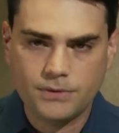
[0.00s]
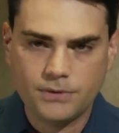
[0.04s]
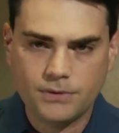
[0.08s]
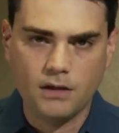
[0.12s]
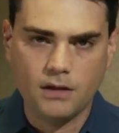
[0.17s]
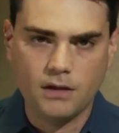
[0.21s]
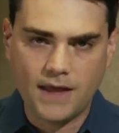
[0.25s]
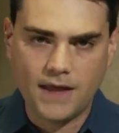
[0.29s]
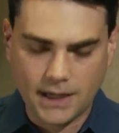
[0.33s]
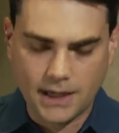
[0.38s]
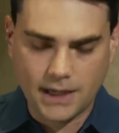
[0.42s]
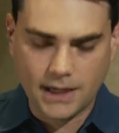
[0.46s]

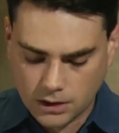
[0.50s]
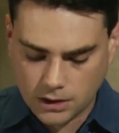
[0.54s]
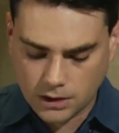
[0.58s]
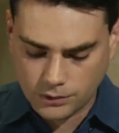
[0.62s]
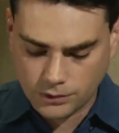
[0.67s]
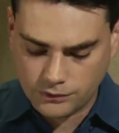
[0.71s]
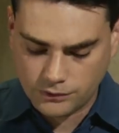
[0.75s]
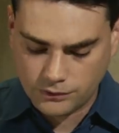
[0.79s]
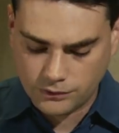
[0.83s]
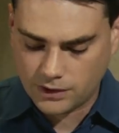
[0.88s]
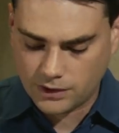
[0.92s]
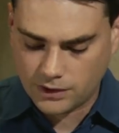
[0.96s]
All of that
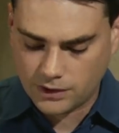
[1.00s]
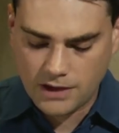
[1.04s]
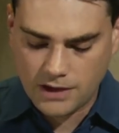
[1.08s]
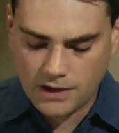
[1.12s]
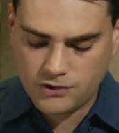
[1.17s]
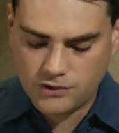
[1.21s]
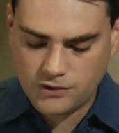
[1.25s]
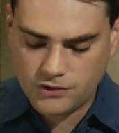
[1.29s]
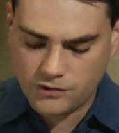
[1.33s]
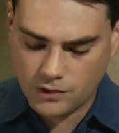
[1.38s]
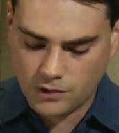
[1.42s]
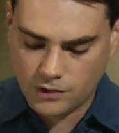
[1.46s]
includes their
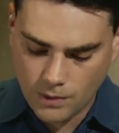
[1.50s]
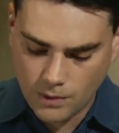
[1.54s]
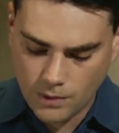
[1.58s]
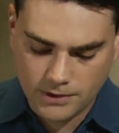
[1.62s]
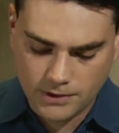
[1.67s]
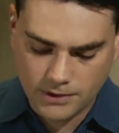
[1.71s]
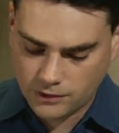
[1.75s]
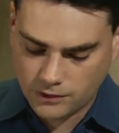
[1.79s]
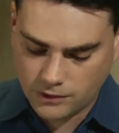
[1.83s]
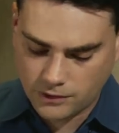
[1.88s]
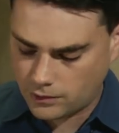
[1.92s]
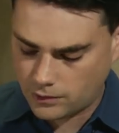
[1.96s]
life-changing
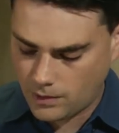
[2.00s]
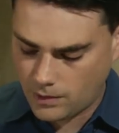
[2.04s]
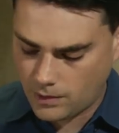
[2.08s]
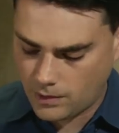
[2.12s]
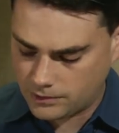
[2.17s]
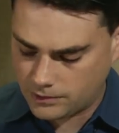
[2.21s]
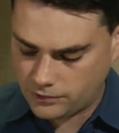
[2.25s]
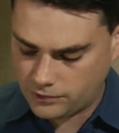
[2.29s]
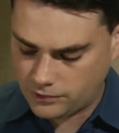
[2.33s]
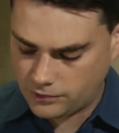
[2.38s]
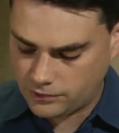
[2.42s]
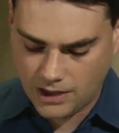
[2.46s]
women's underwear,
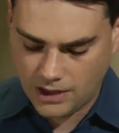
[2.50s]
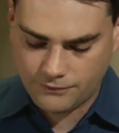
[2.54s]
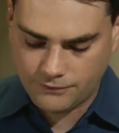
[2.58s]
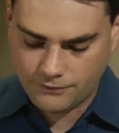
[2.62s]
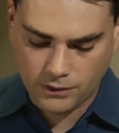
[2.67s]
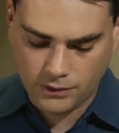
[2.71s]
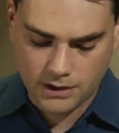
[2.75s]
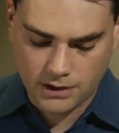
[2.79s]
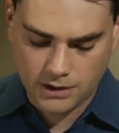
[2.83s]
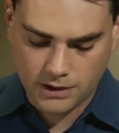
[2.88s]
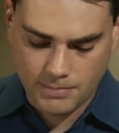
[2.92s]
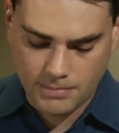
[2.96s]
which is now
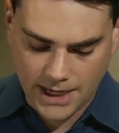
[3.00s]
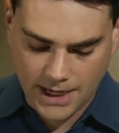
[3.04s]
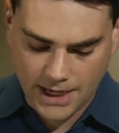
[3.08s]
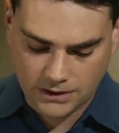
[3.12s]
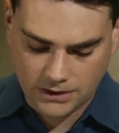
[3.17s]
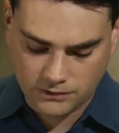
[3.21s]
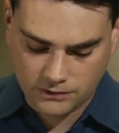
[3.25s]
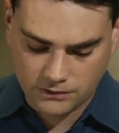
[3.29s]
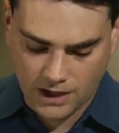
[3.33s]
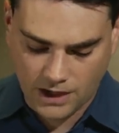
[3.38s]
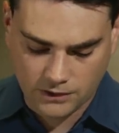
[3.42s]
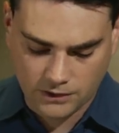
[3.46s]
fully
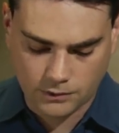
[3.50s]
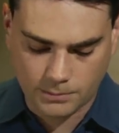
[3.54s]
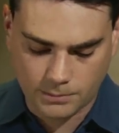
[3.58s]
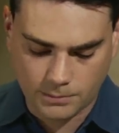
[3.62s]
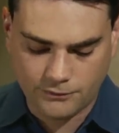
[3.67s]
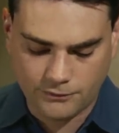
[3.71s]
back in stock. So